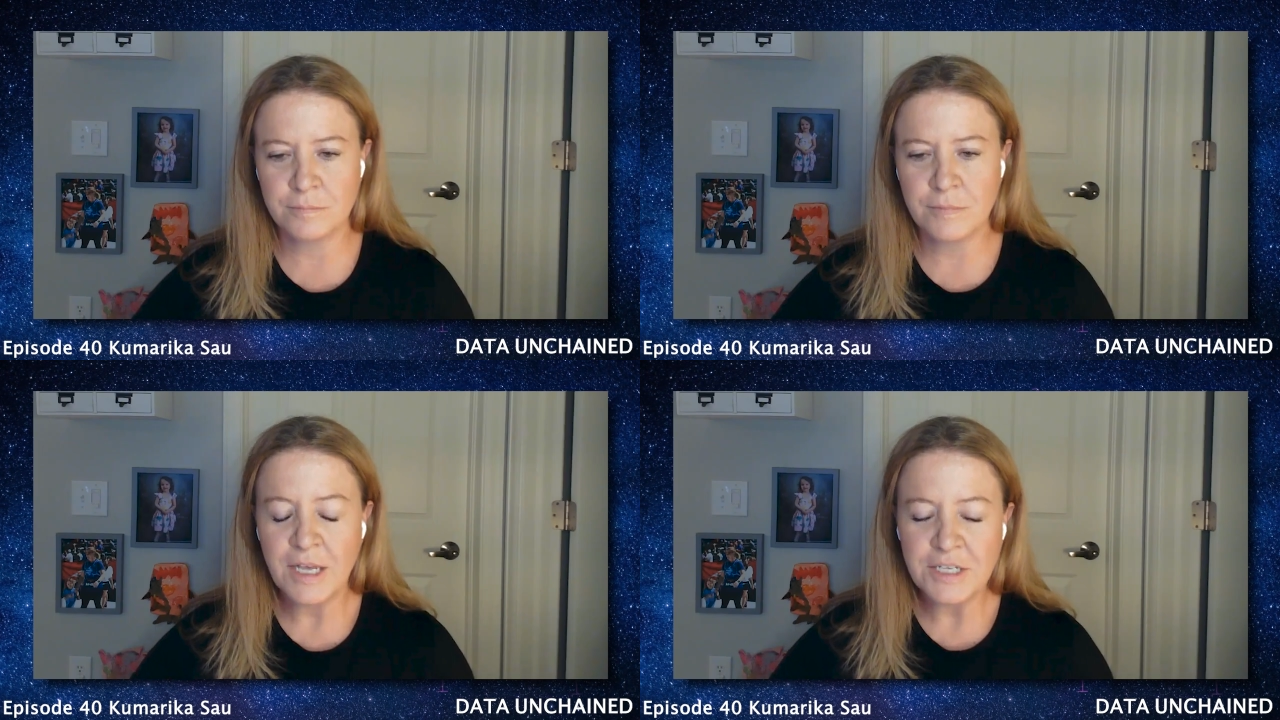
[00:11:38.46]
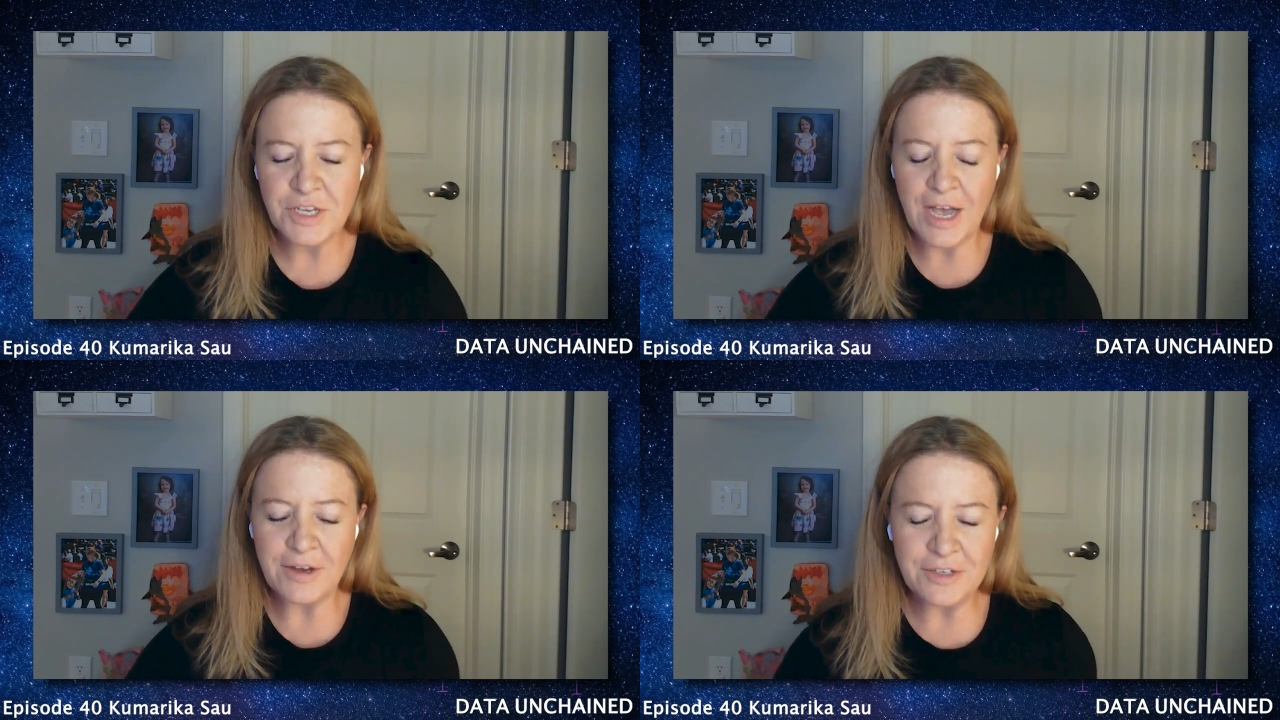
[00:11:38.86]

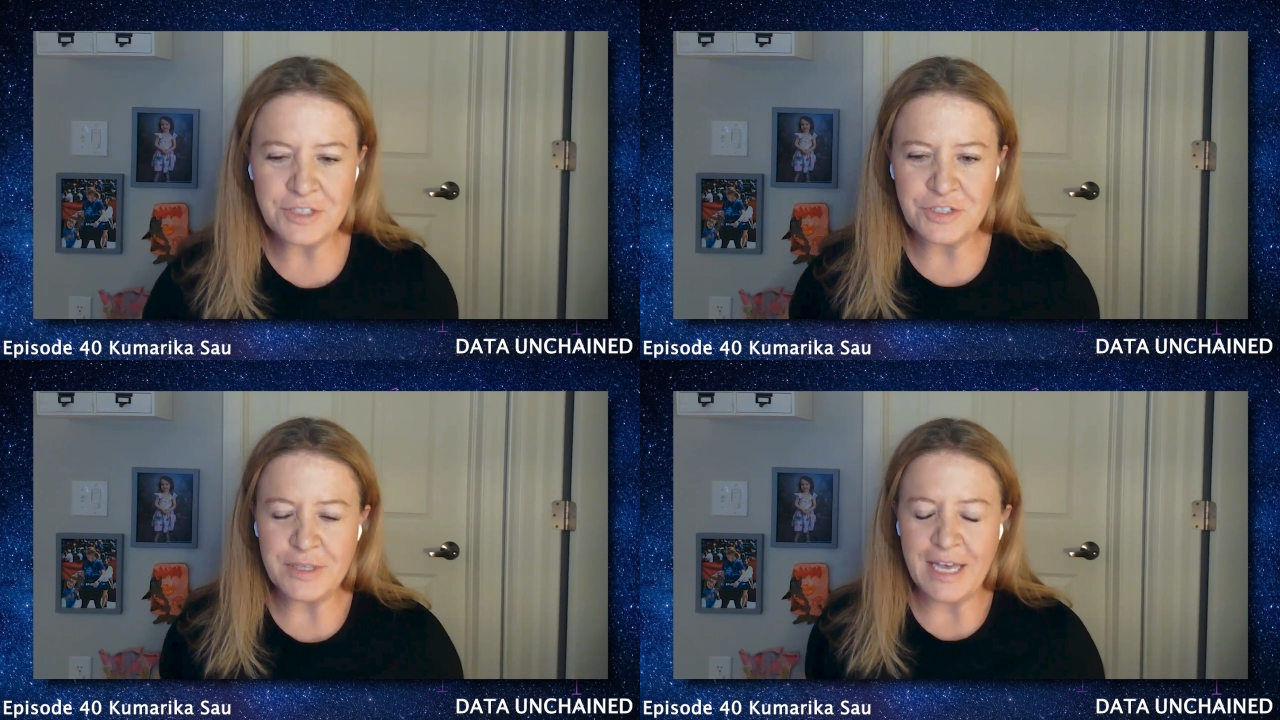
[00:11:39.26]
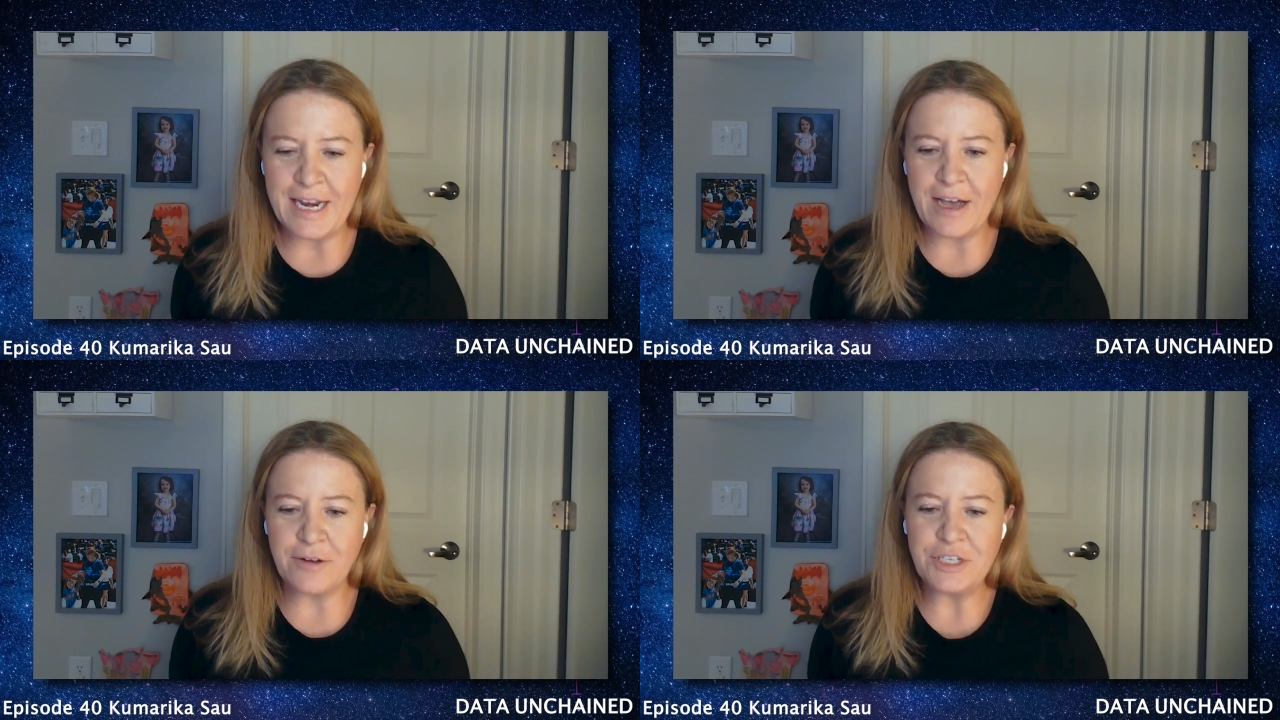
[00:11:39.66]
So how do you do
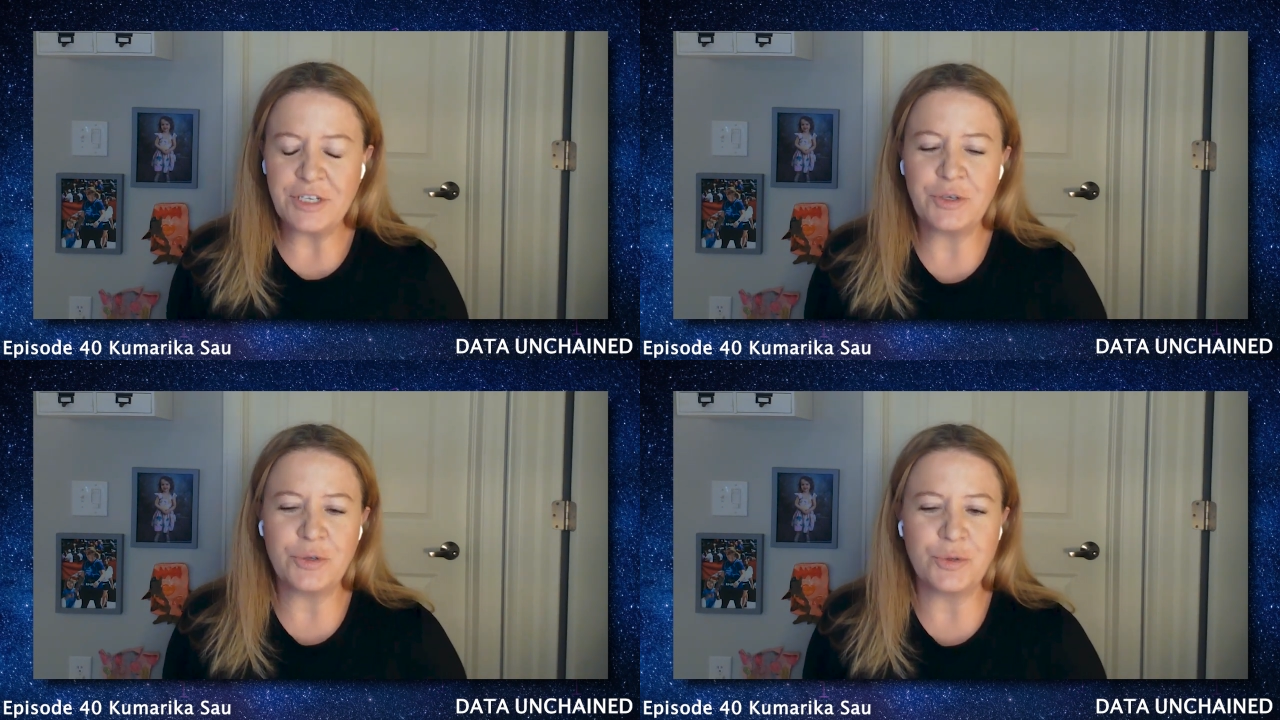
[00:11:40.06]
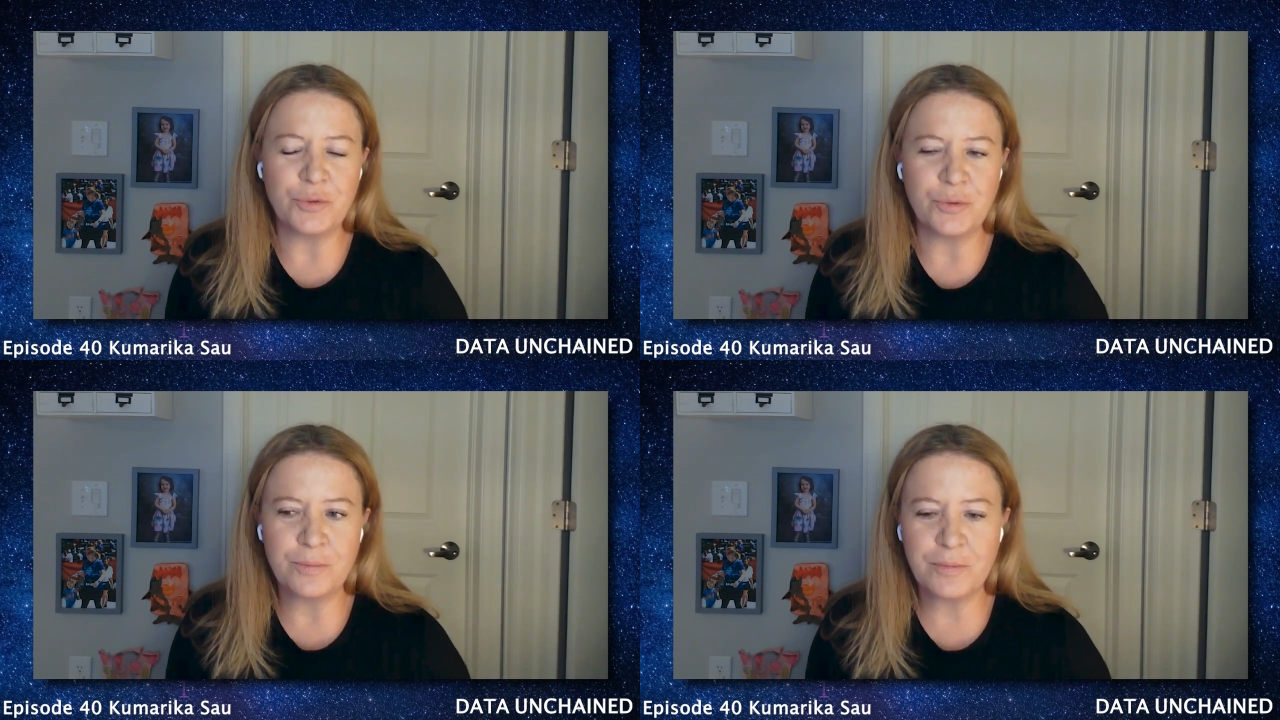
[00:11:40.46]
that? How do
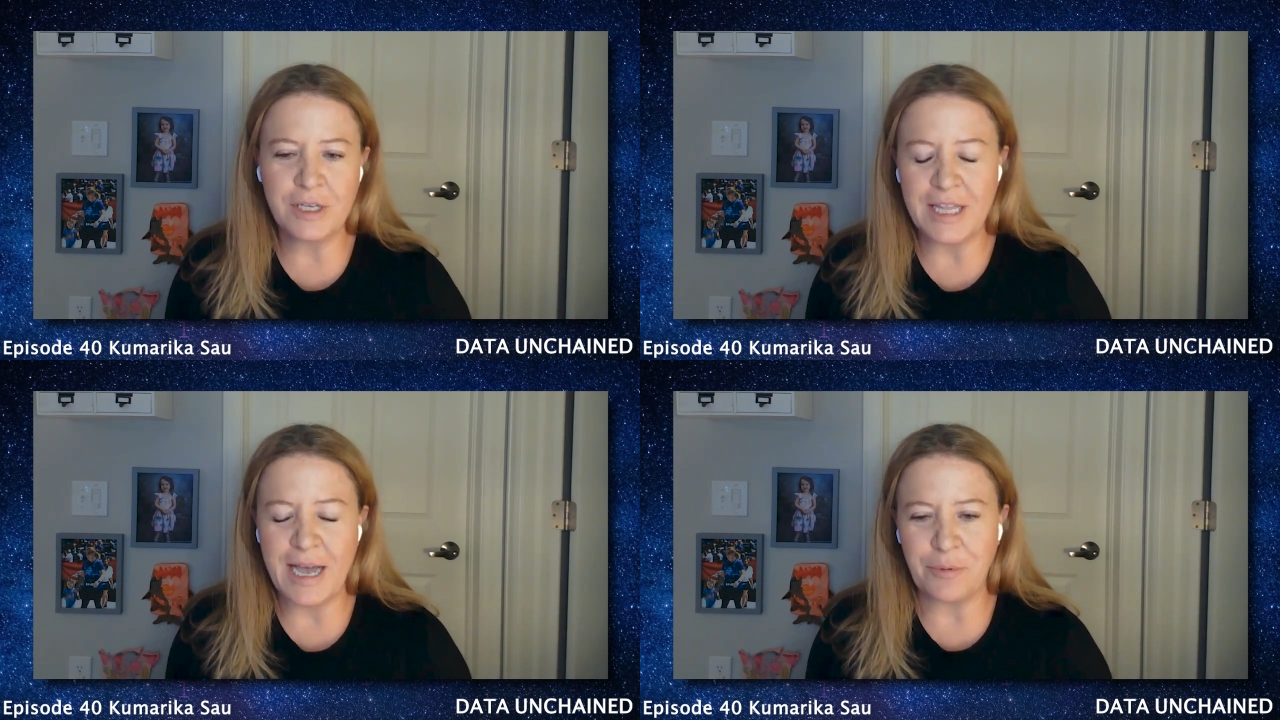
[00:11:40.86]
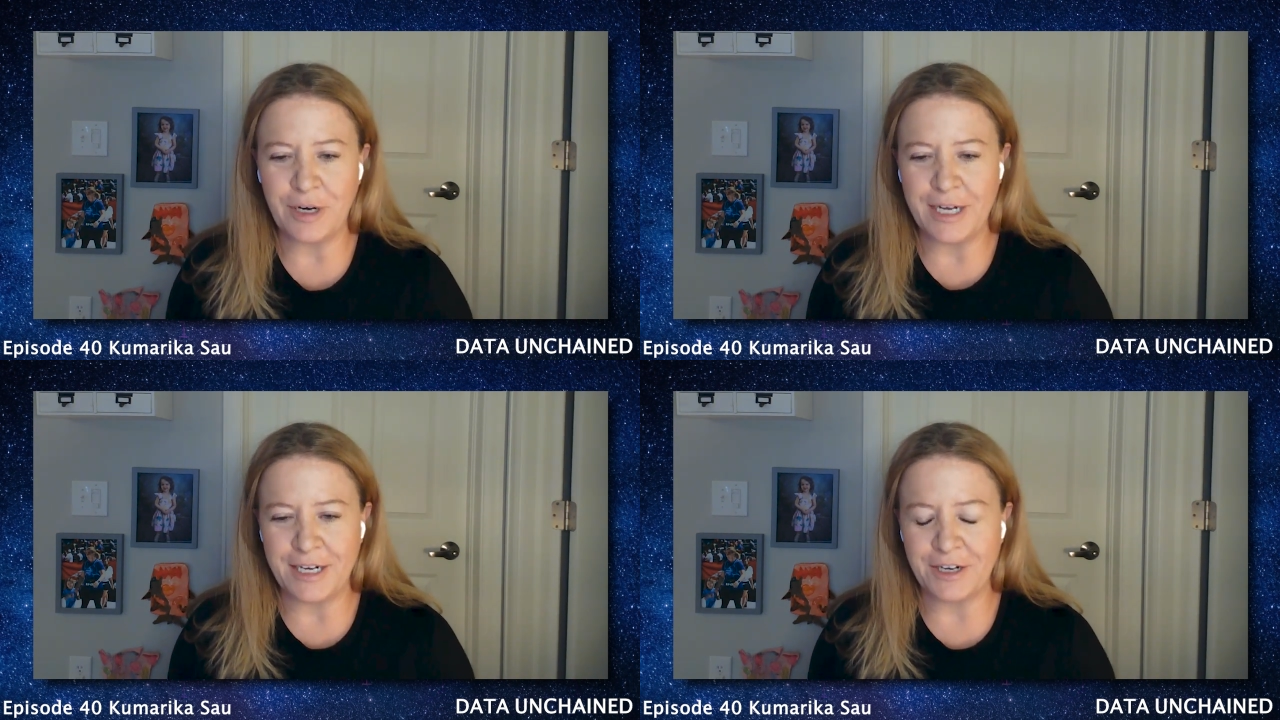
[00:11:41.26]
you
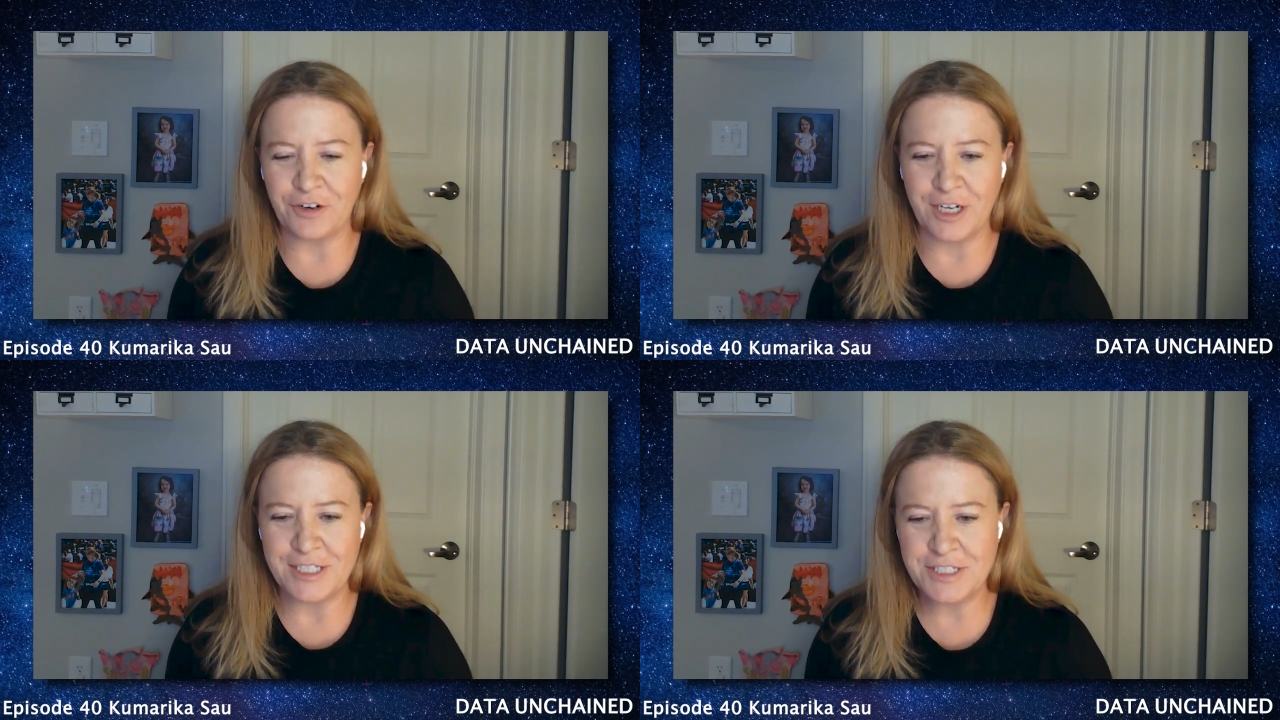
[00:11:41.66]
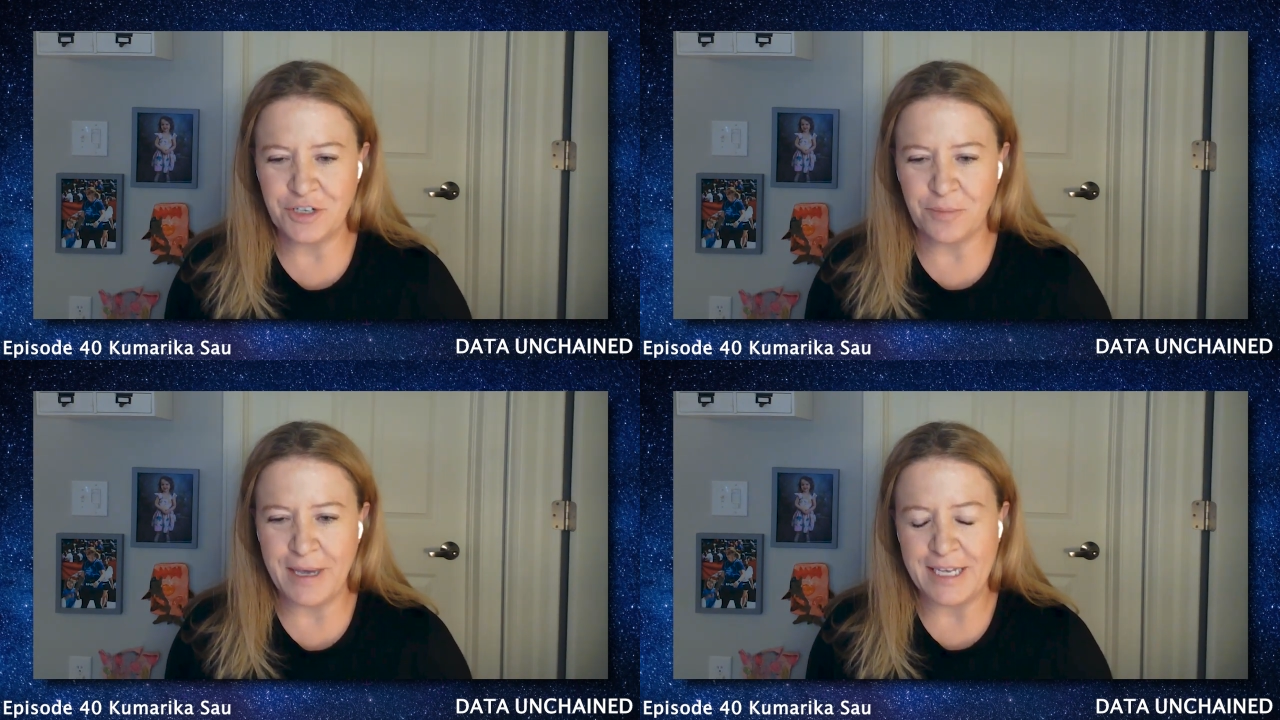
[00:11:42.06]
collaborate across
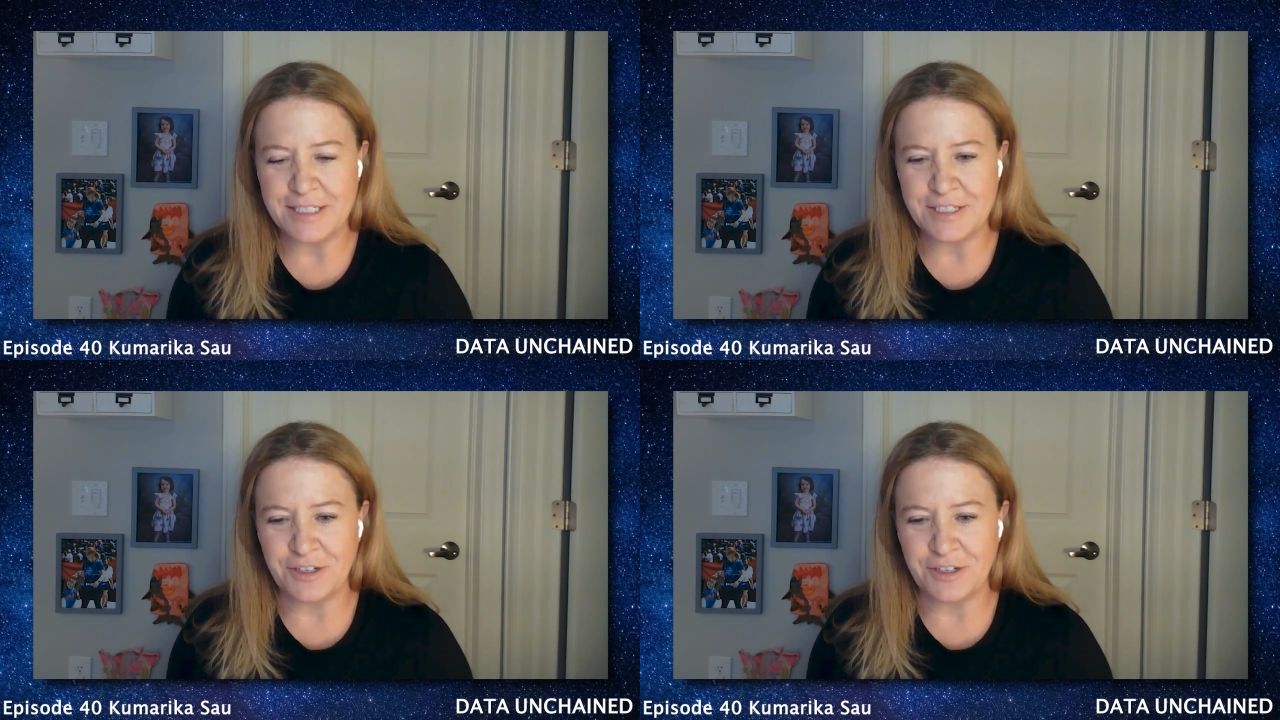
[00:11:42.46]
domains?